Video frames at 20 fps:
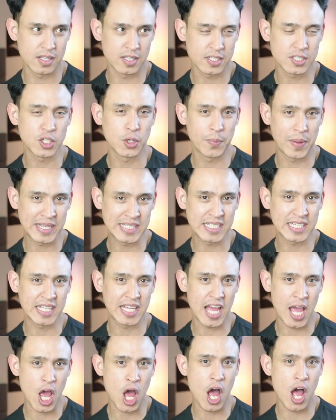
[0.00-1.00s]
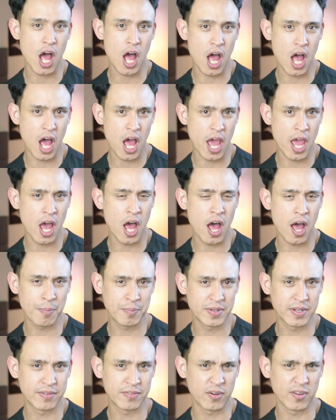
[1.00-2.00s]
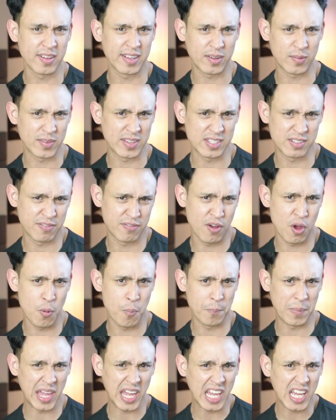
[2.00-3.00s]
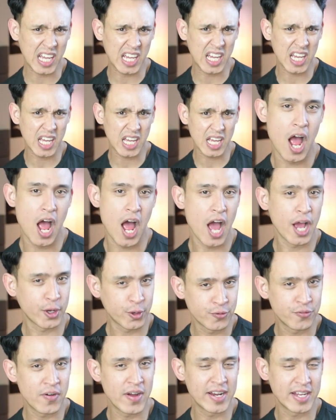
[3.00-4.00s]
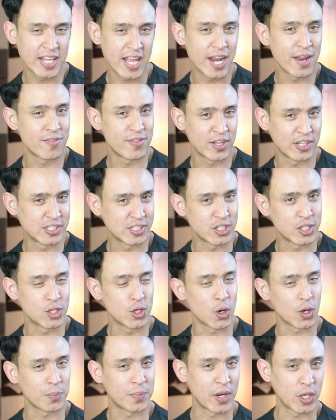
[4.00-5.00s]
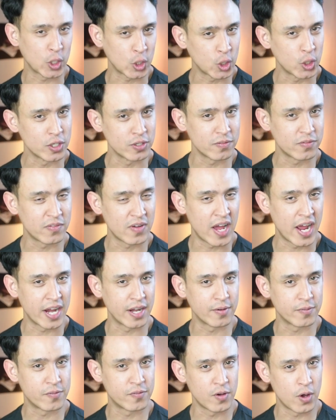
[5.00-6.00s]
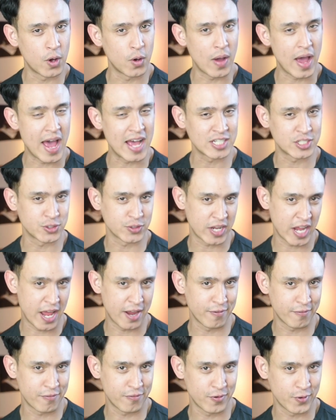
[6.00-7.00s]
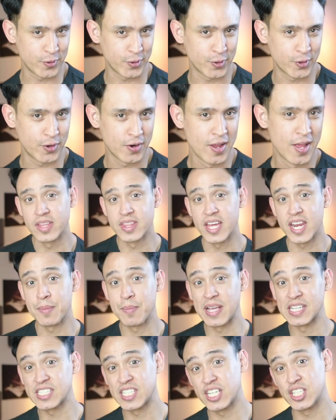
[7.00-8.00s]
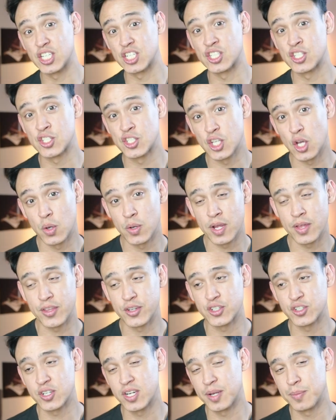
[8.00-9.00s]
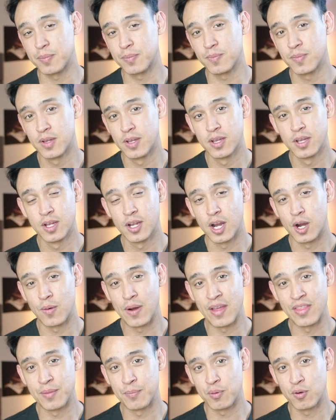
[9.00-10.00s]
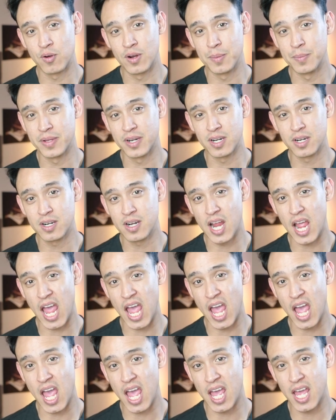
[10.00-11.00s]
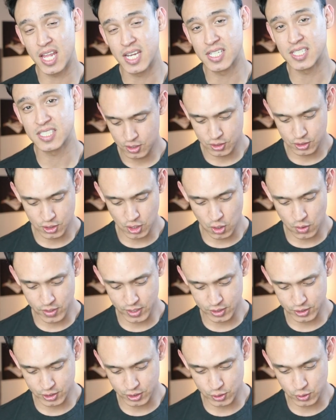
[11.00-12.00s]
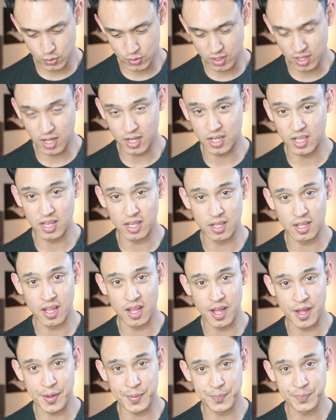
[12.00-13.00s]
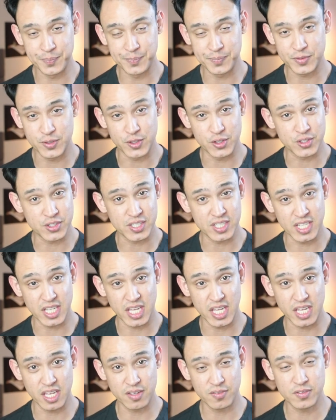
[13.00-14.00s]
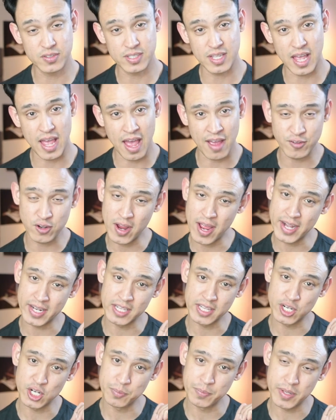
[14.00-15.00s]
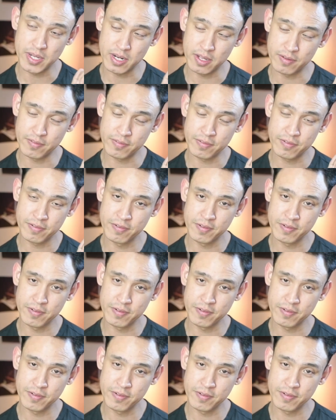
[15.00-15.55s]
So basically I opted for like this faux mink. I could find a lot of things in New York, but I couldn't find faux Astrakhan fur. And then I basically just sewed on the trim around the perimeter and sewed it to the sleeves after adding a little bit of